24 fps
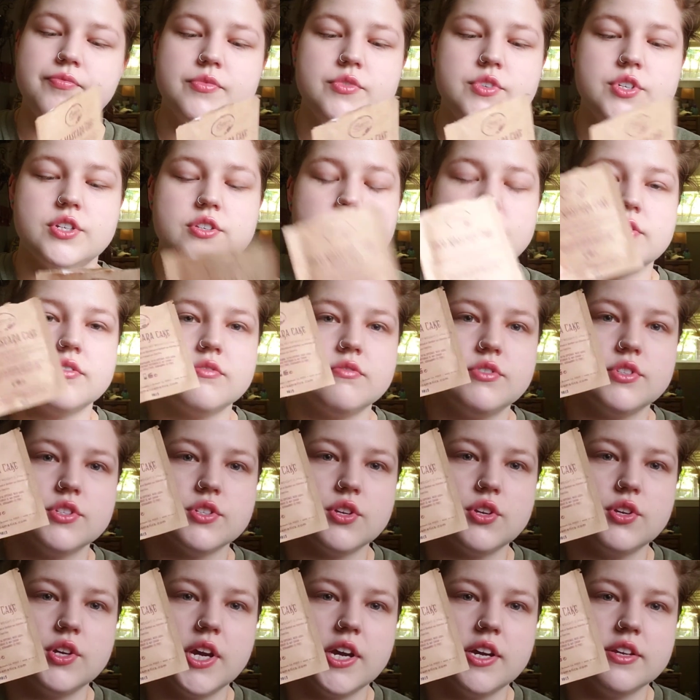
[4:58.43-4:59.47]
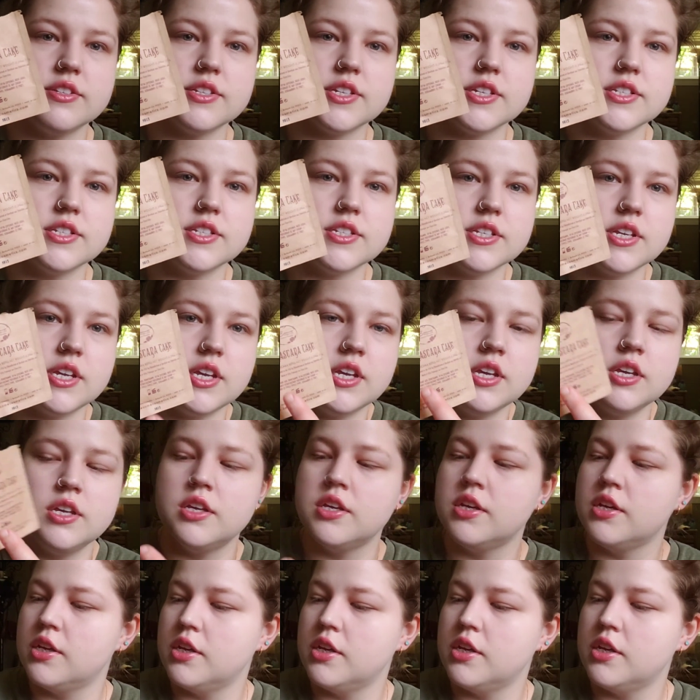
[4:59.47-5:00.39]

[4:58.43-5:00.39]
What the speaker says: just so you guys can see.